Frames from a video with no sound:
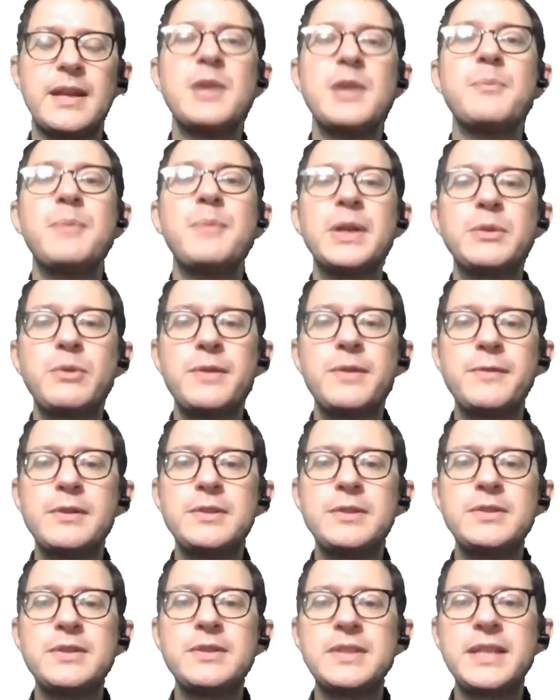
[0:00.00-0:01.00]
But we have
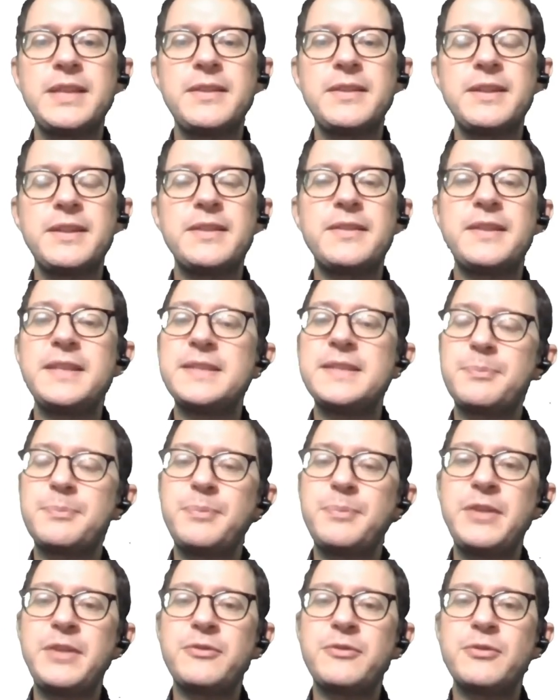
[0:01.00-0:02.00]
also seen that this
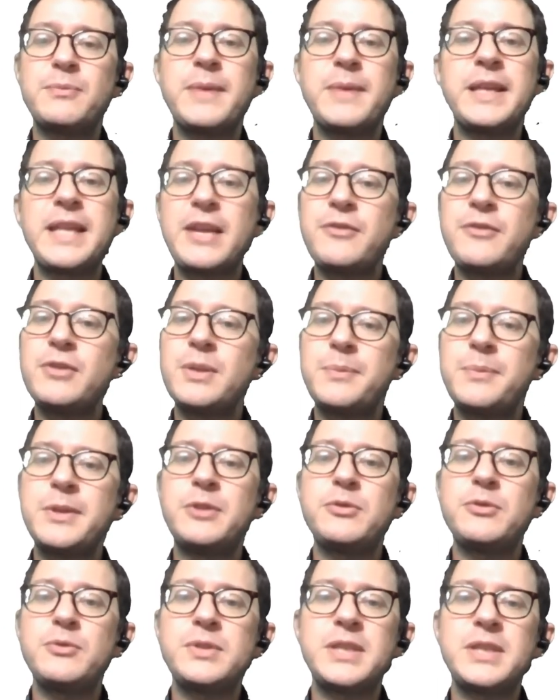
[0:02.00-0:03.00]
picture might actually
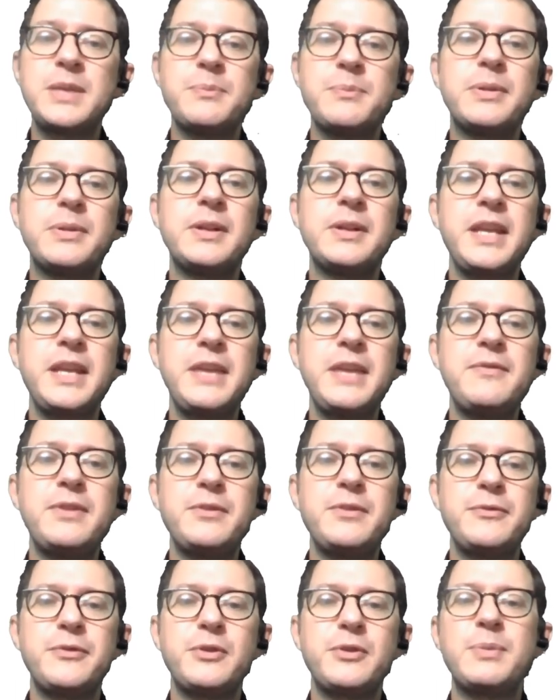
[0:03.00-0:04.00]
be too simple
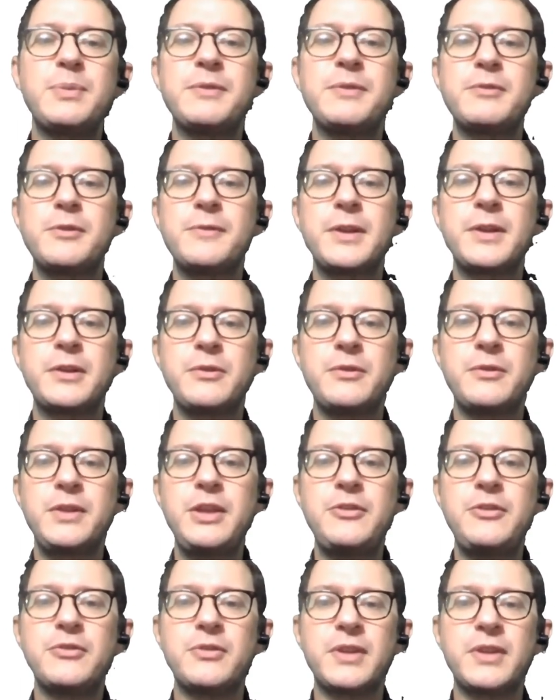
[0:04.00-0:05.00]
even for Pavlovian
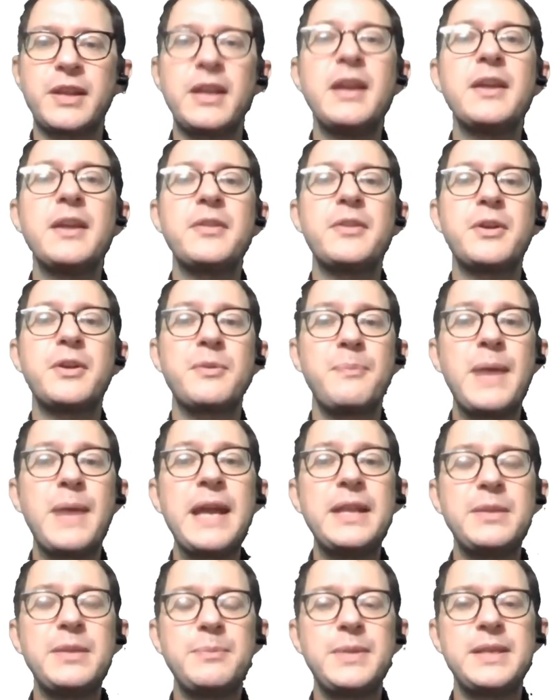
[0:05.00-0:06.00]
conditioning. There
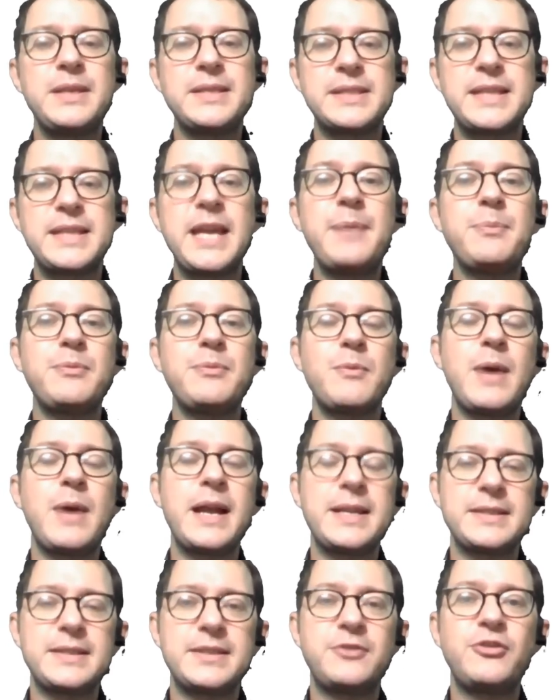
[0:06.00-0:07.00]
might be
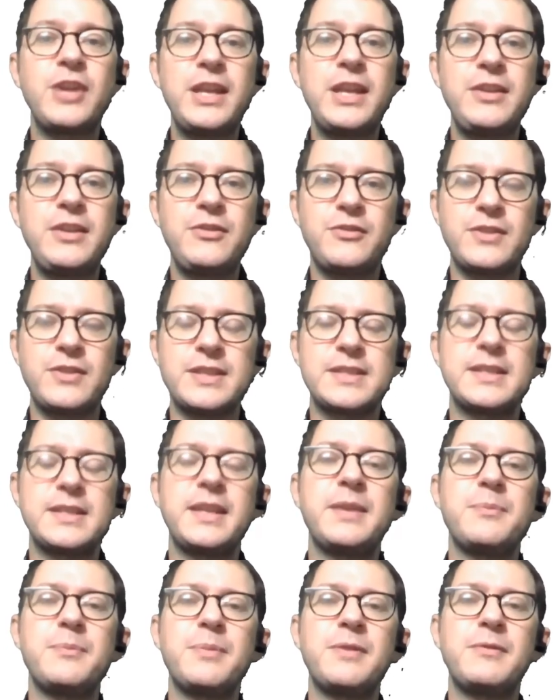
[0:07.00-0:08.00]
stepwise changes
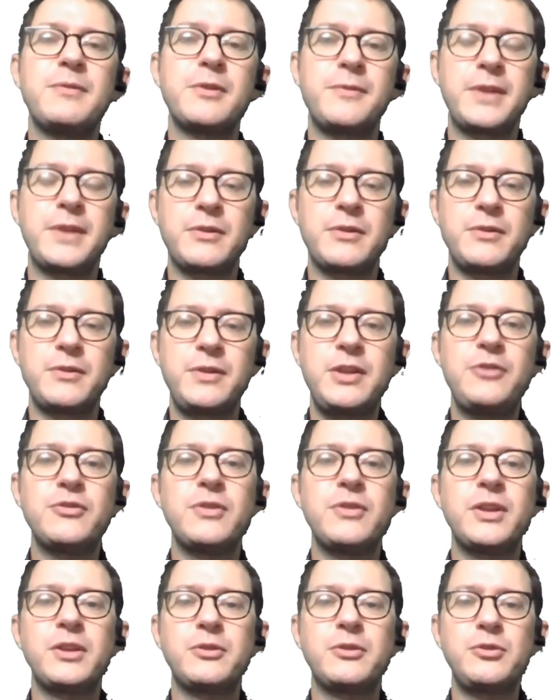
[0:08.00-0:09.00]
in Pavlovian
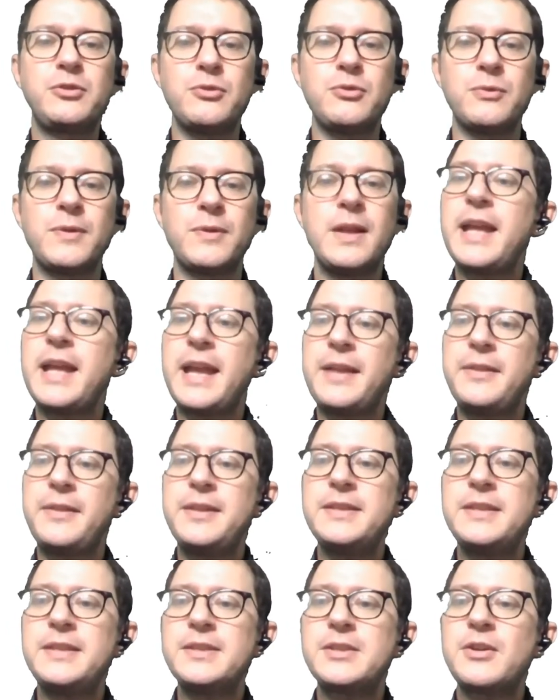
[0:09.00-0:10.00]
conditioning too, and
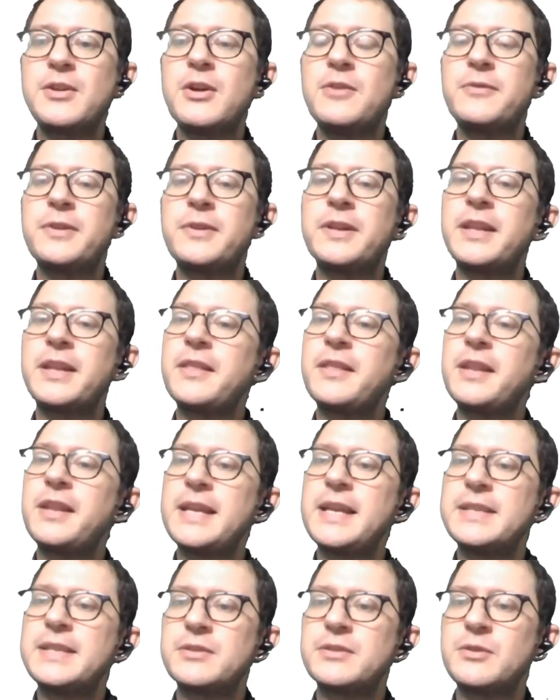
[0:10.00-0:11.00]
this is covered in the
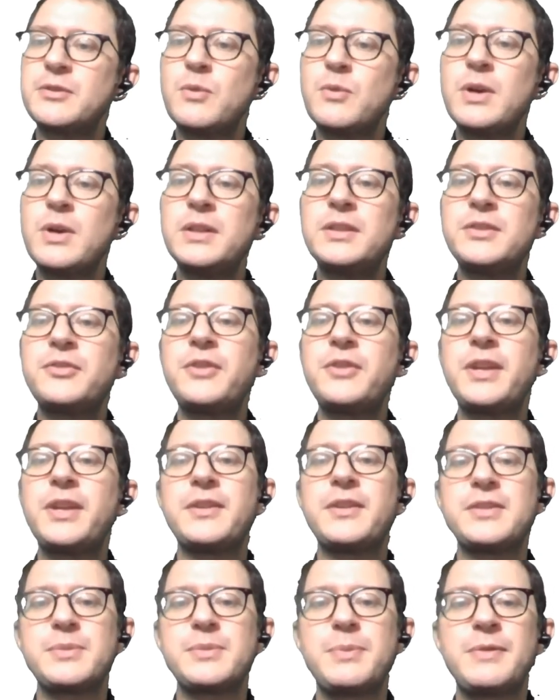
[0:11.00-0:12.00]
lesson What
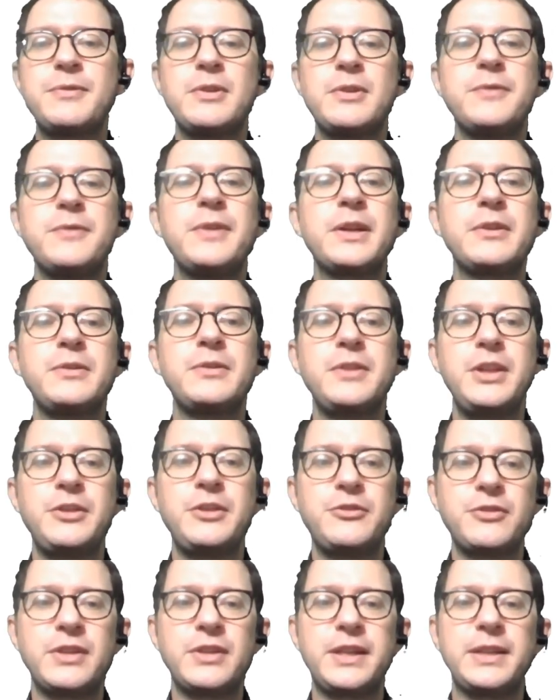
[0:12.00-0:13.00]
Triggers Pavlovian
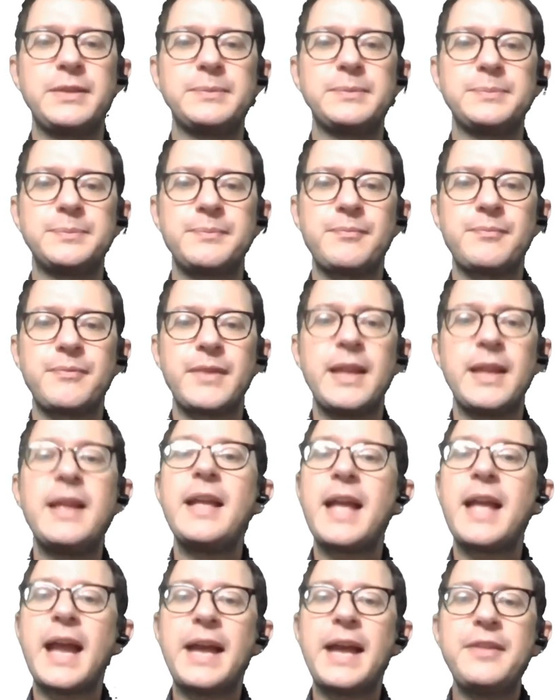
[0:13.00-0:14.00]
Conditioning.
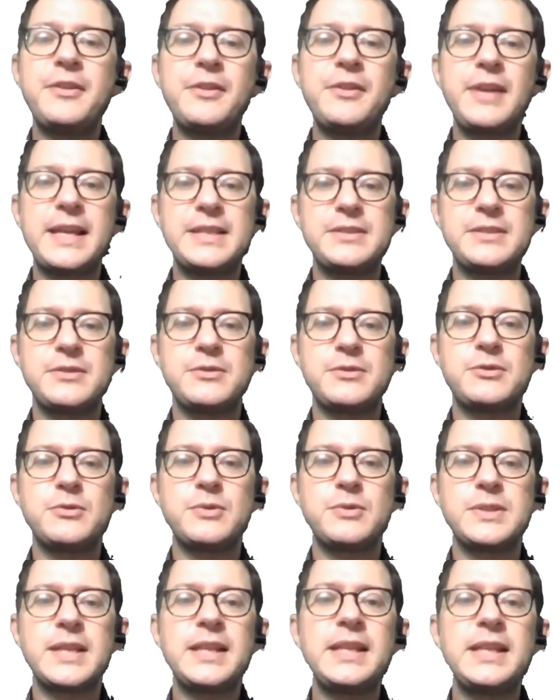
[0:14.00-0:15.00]
Other lessons
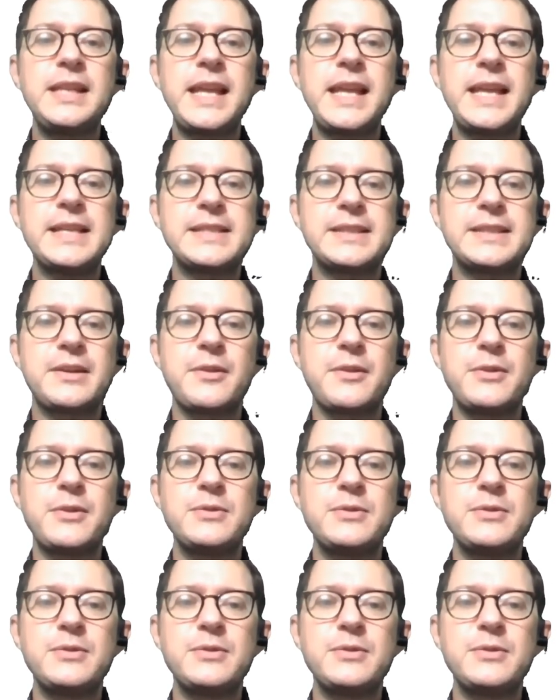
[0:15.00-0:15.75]
to study next are those